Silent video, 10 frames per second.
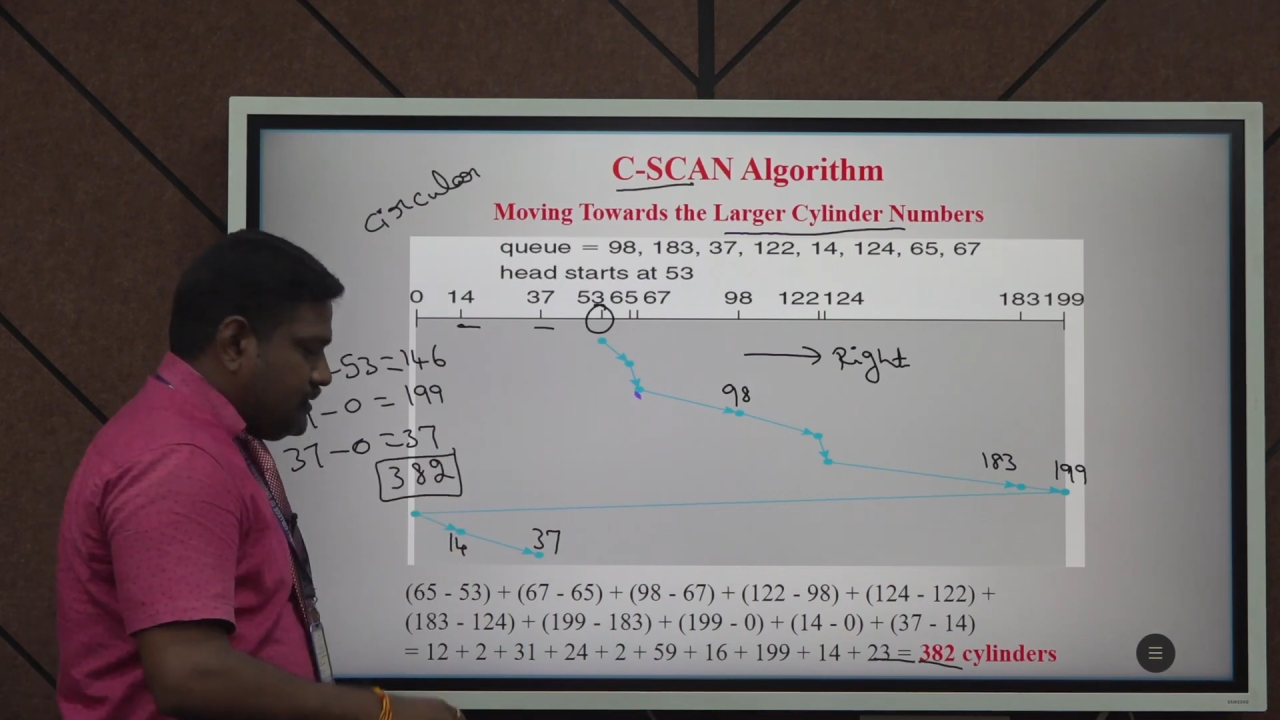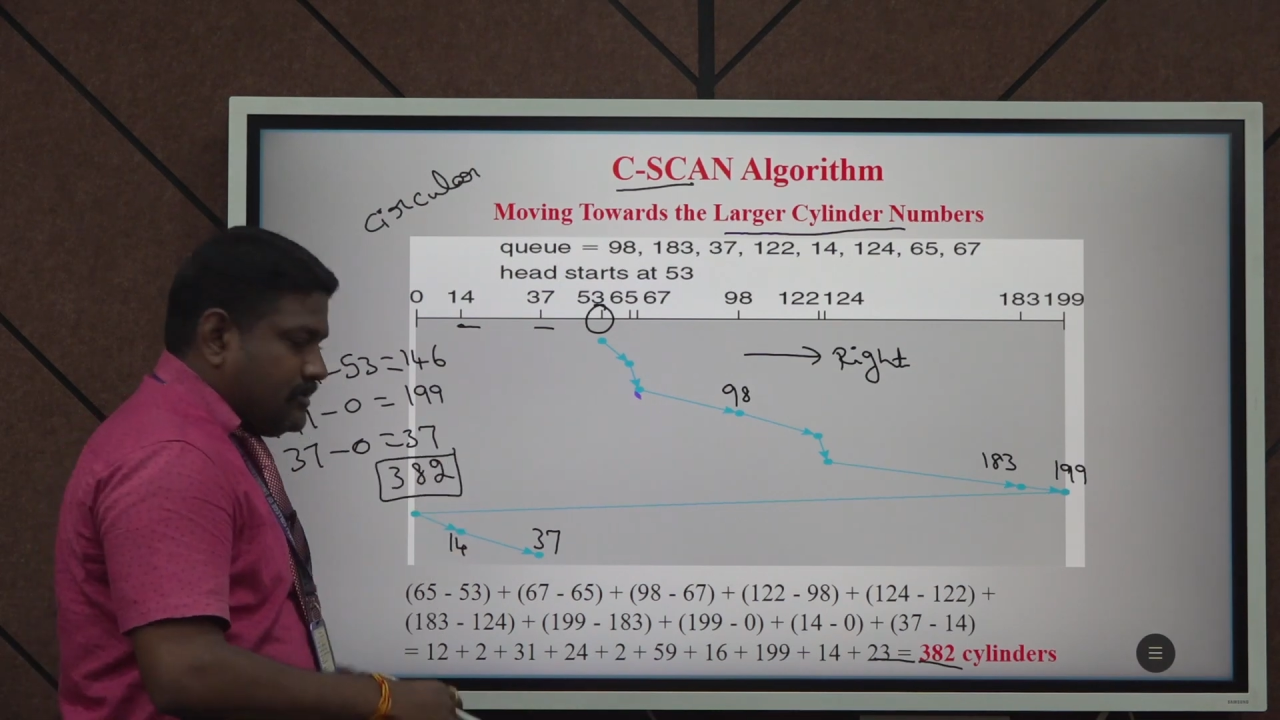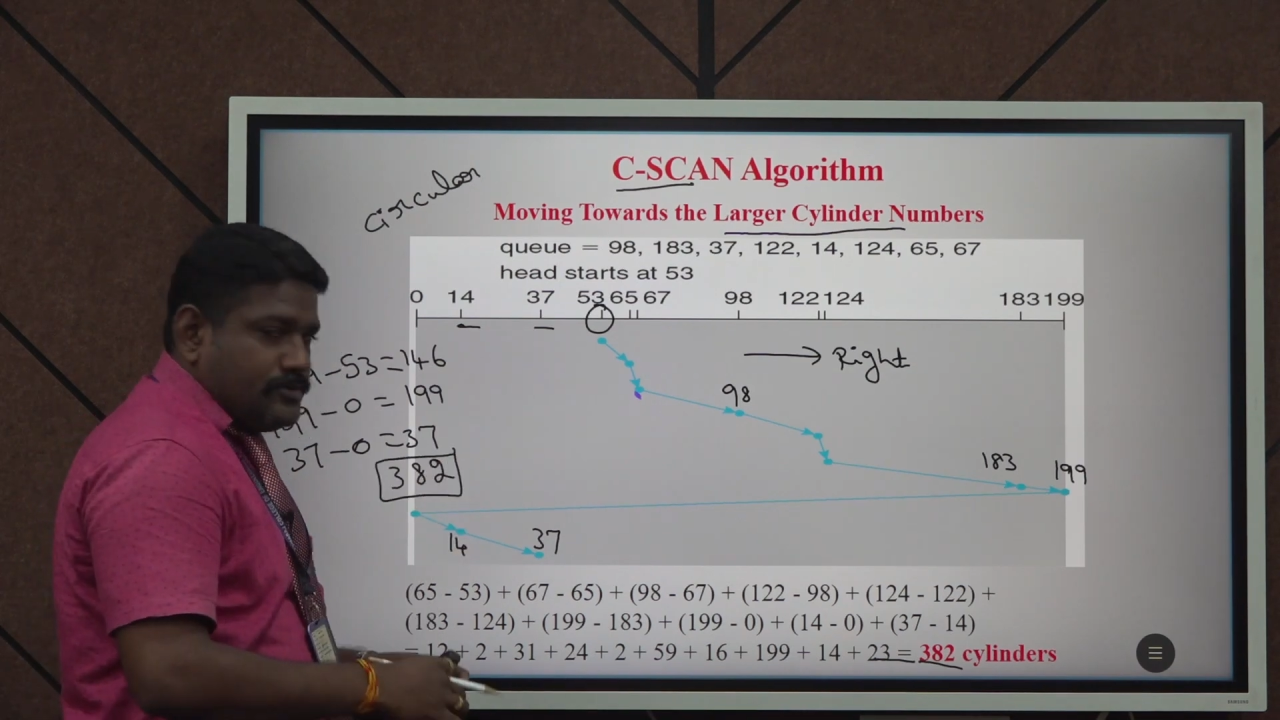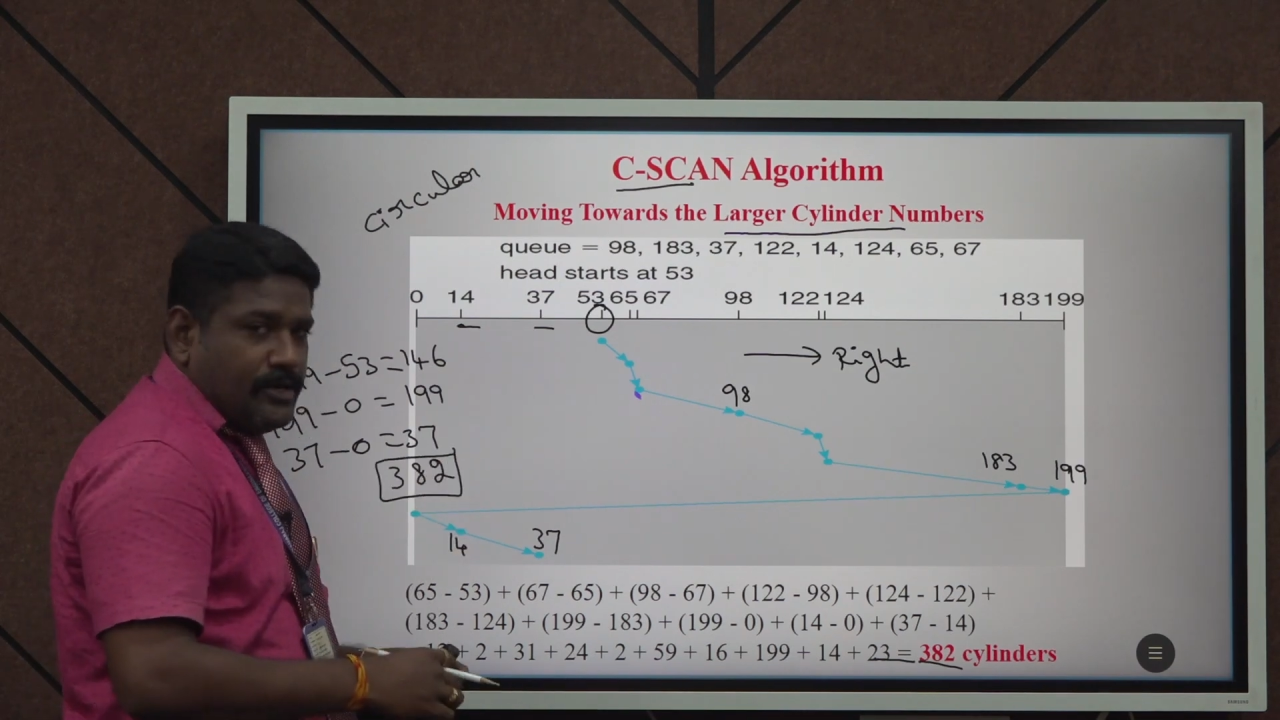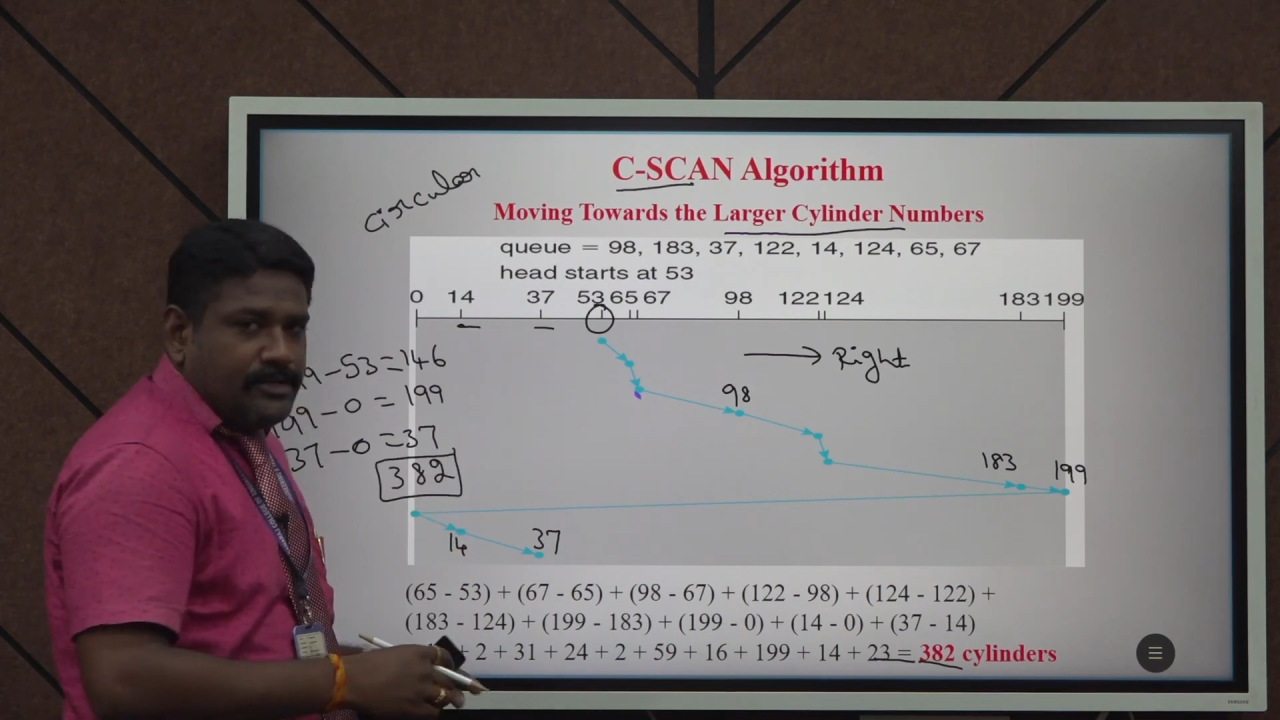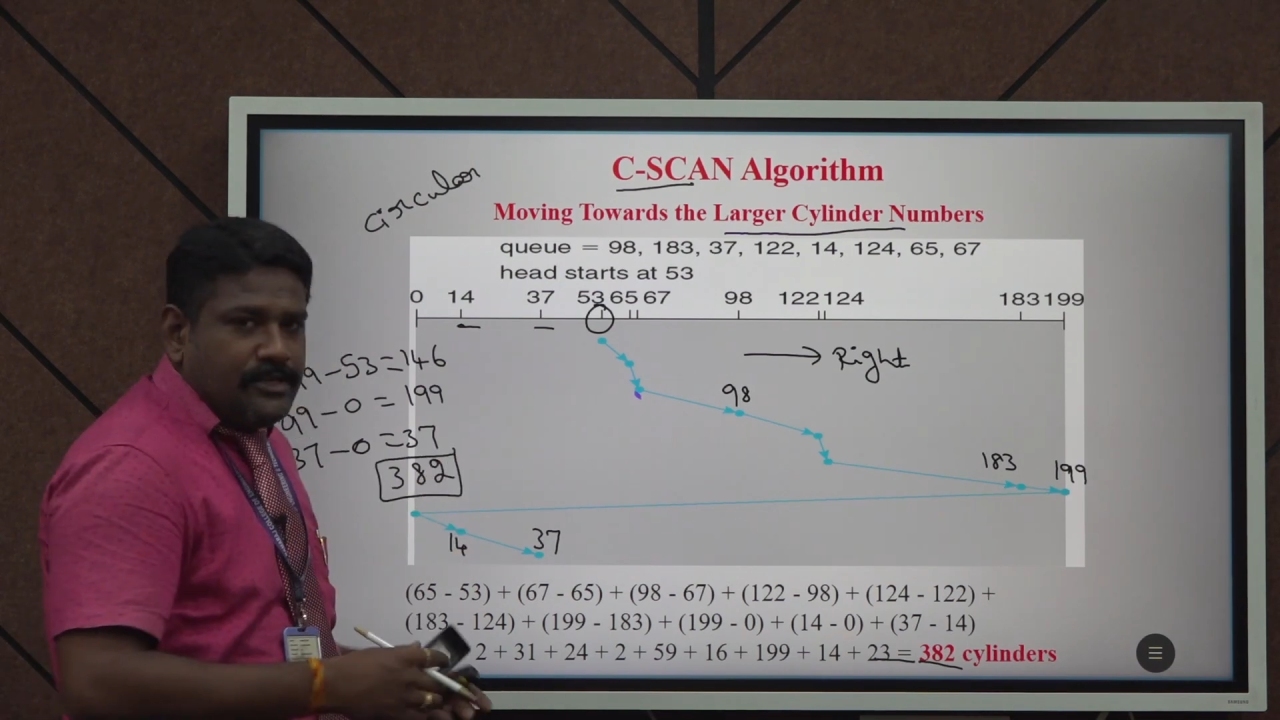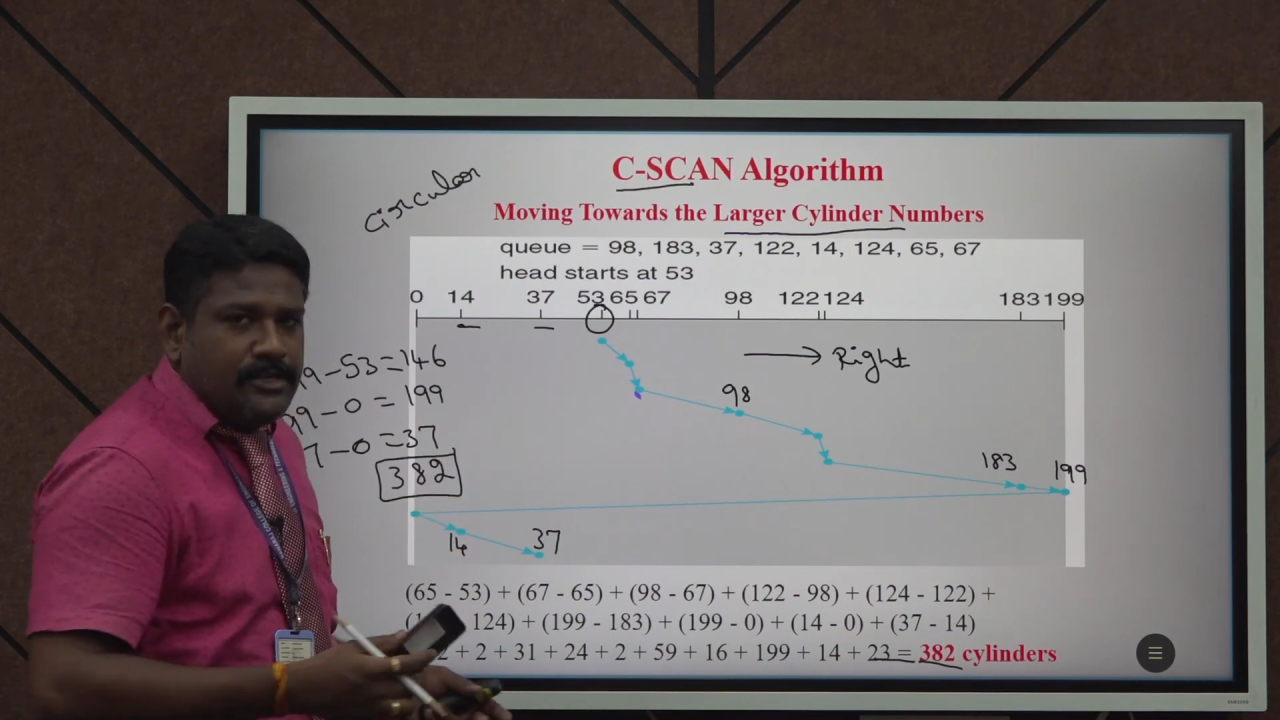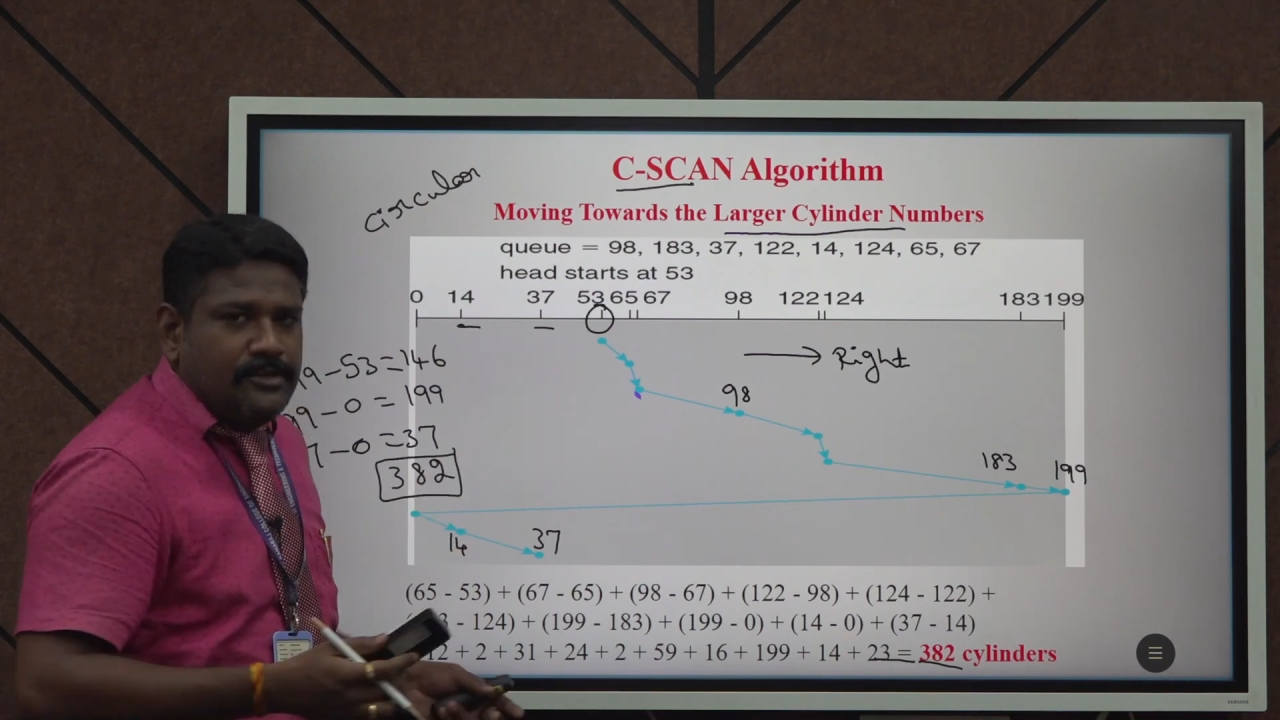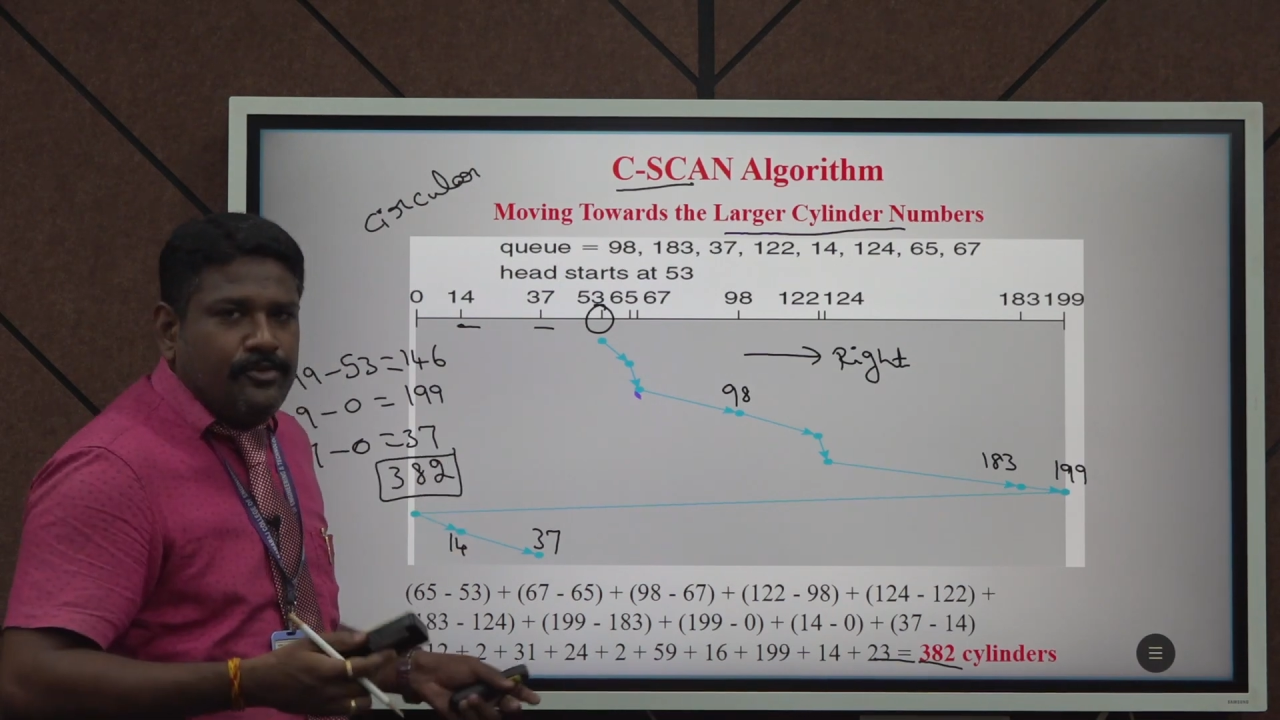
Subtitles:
So until